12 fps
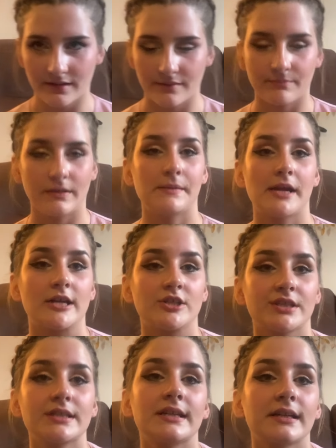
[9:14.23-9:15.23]
maybe I
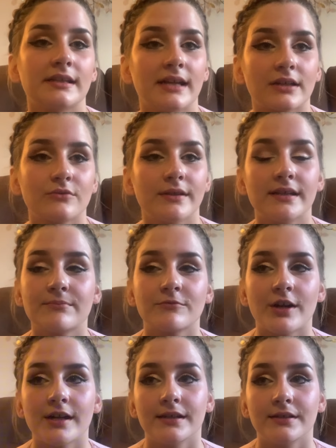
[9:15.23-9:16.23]
just didn't connect with him
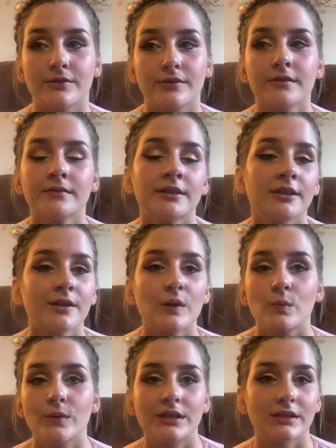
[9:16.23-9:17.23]
right or
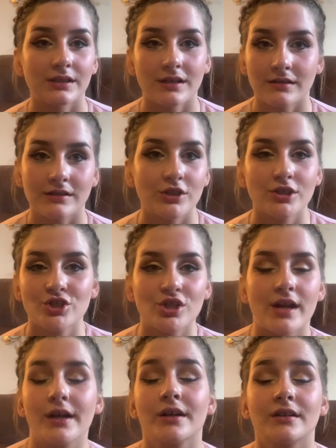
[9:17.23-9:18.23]
we didn't
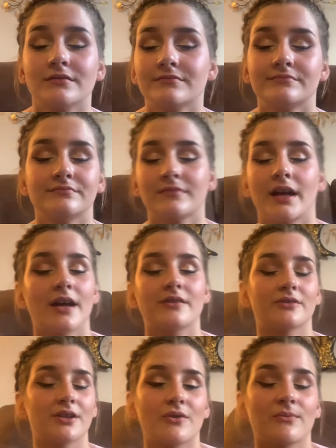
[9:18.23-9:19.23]
share I
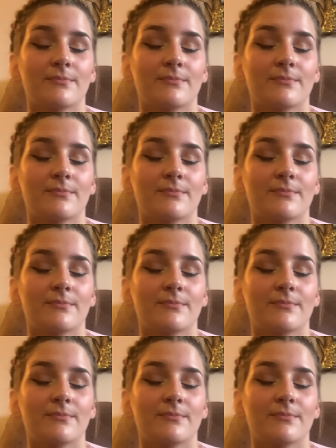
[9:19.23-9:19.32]
don't know.